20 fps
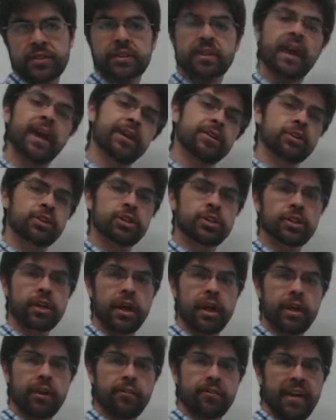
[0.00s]
sketch
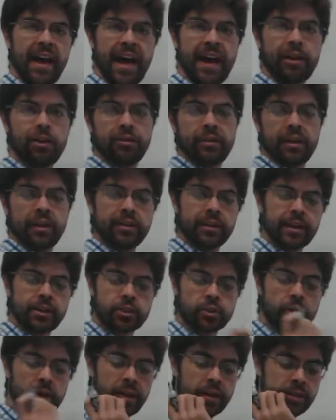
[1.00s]
of how the
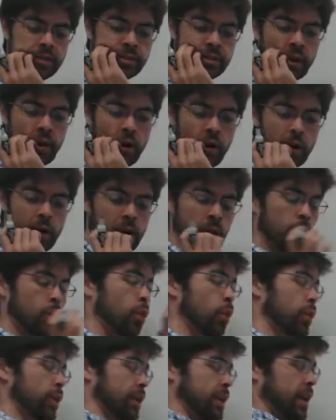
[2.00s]
electrons are
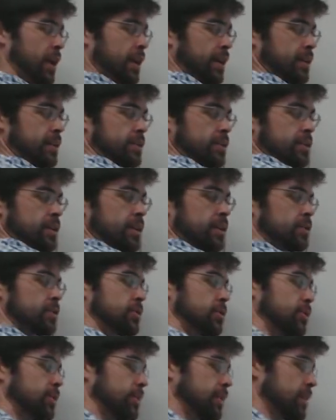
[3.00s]
organized
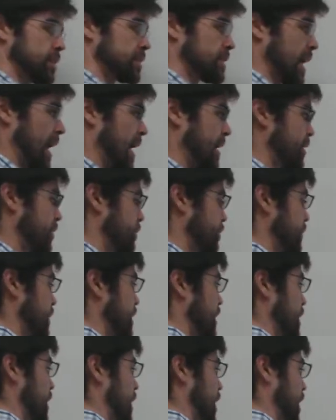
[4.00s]
into this atom,